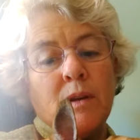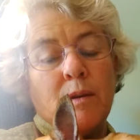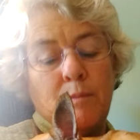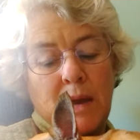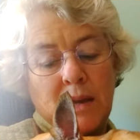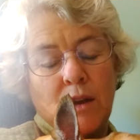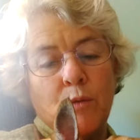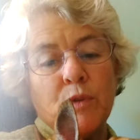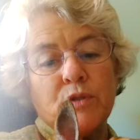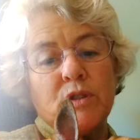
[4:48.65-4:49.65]
Maggie
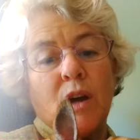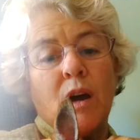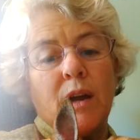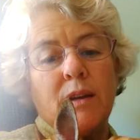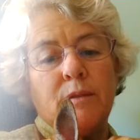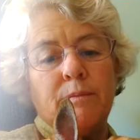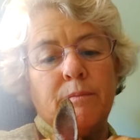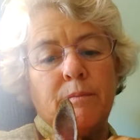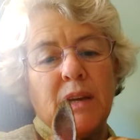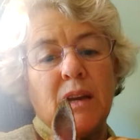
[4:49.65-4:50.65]
almost died
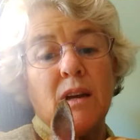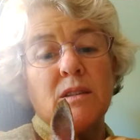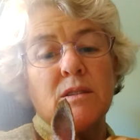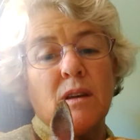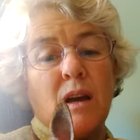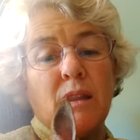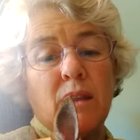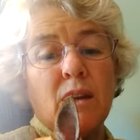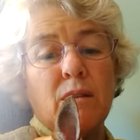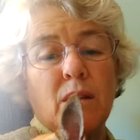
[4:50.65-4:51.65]
because I
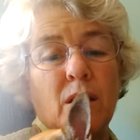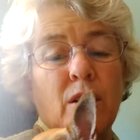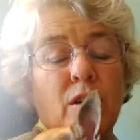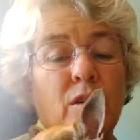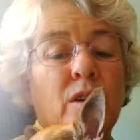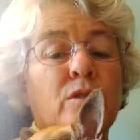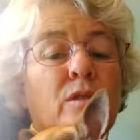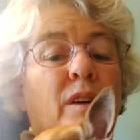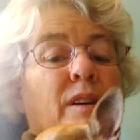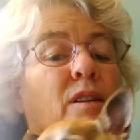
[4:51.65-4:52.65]
think her
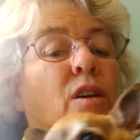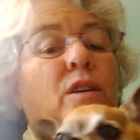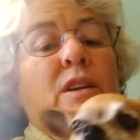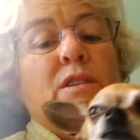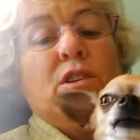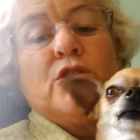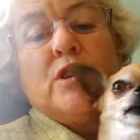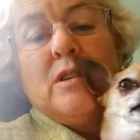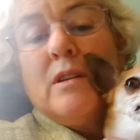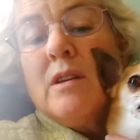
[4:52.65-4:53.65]
underlying heart condition